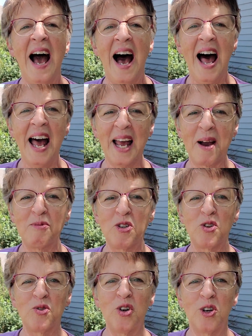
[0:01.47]
Hi, I'm
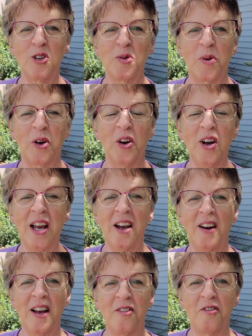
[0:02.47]
June Hirschberger here
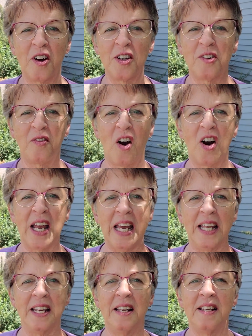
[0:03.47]
in front of our
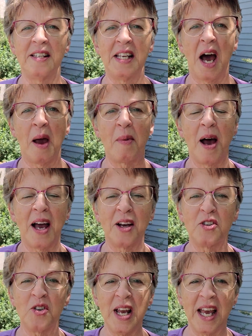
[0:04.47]
inn, Die Heimat
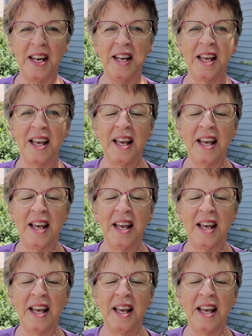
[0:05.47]
Country Inn.